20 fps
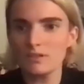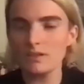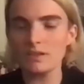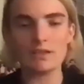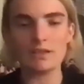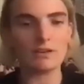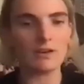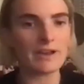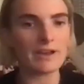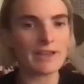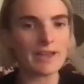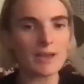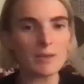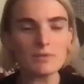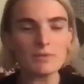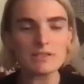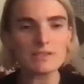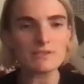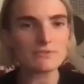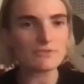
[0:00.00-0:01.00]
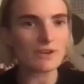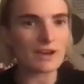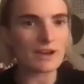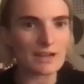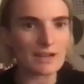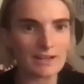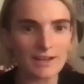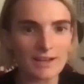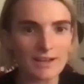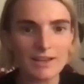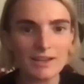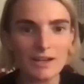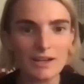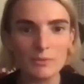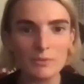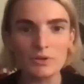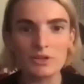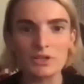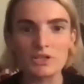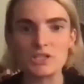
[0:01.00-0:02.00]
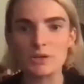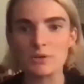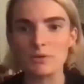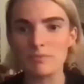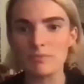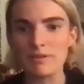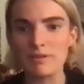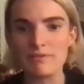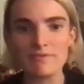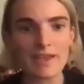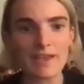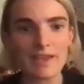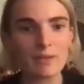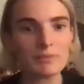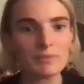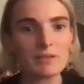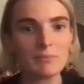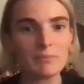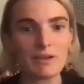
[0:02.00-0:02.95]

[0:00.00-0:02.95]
here I am, it's a Friday night, I want to share with my family. My